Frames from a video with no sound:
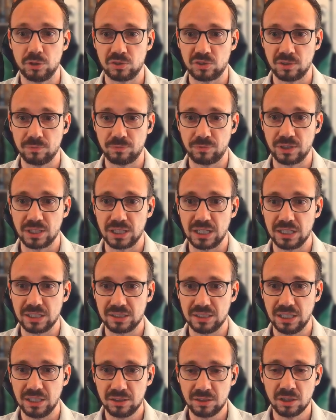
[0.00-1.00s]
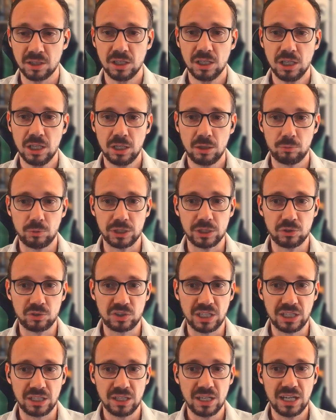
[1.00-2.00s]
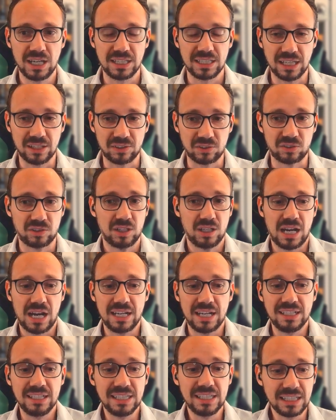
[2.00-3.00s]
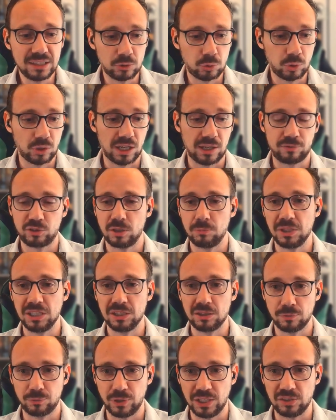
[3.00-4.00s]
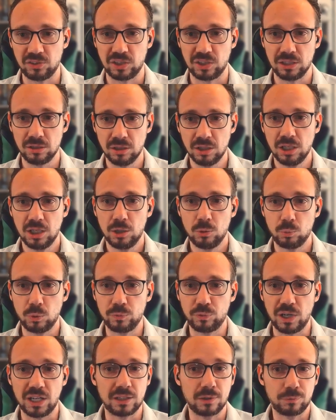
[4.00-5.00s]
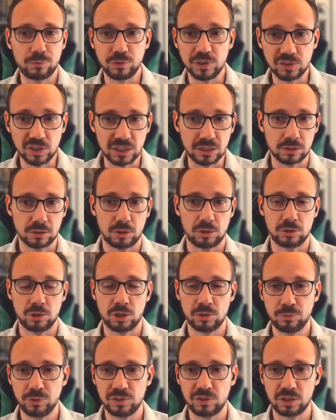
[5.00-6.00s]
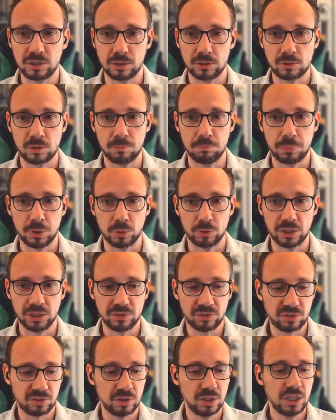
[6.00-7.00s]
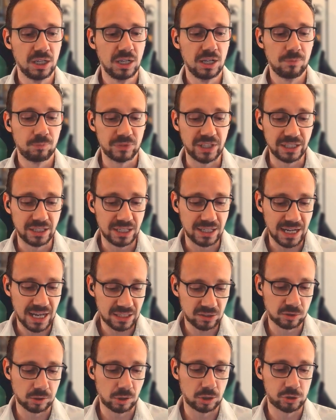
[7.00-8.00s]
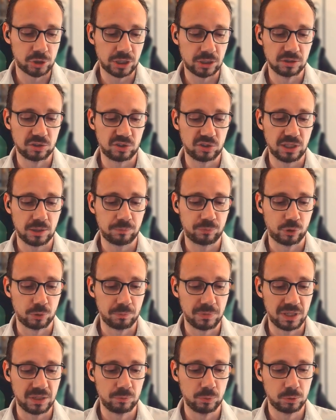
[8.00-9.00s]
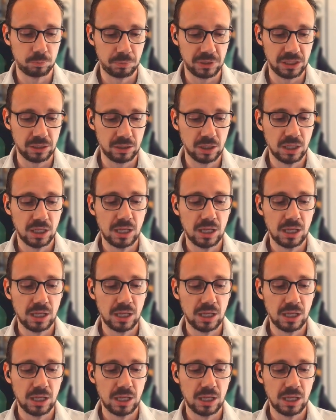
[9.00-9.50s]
or something like that, where you say, yes, I need to have some interfacing with the physical or non-physical components, then the next logical step for me would be,